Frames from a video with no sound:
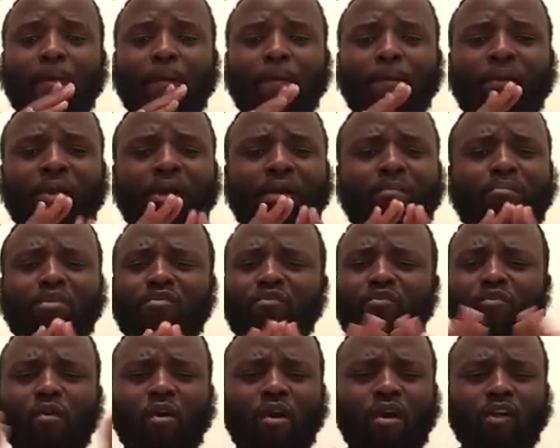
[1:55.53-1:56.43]
But
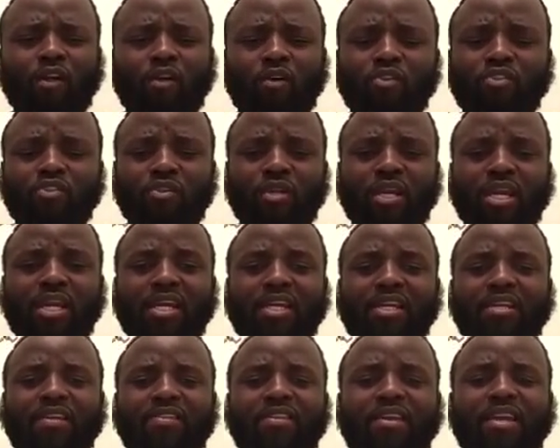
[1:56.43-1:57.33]
before I go to
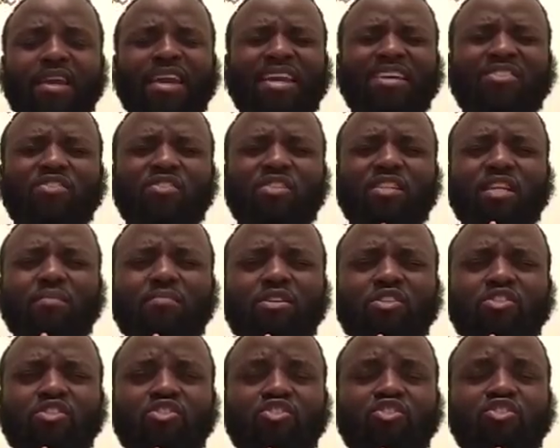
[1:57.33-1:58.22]
anything else, let
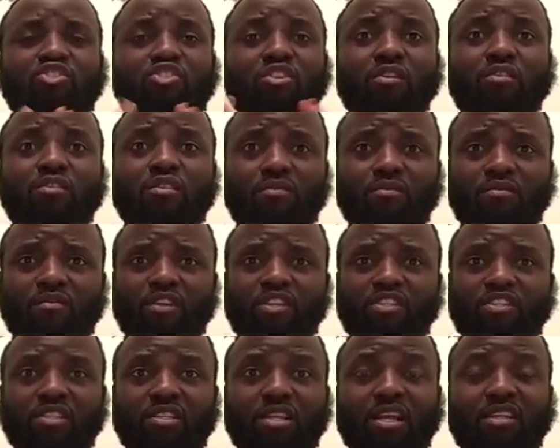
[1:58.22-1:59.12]
me just share the
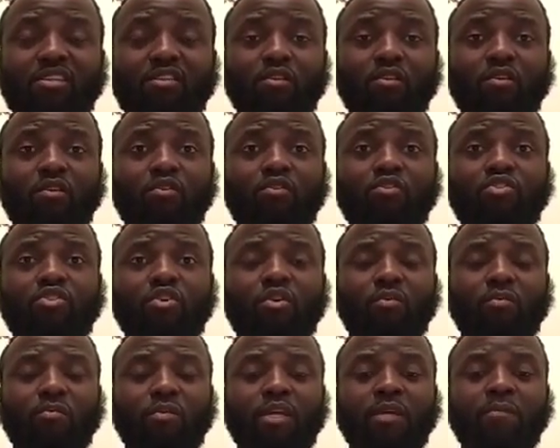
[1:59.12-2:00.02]
vision that the Lord
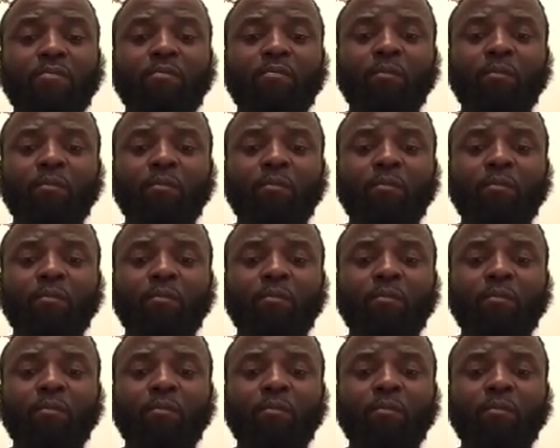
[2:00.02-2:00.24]
showed me.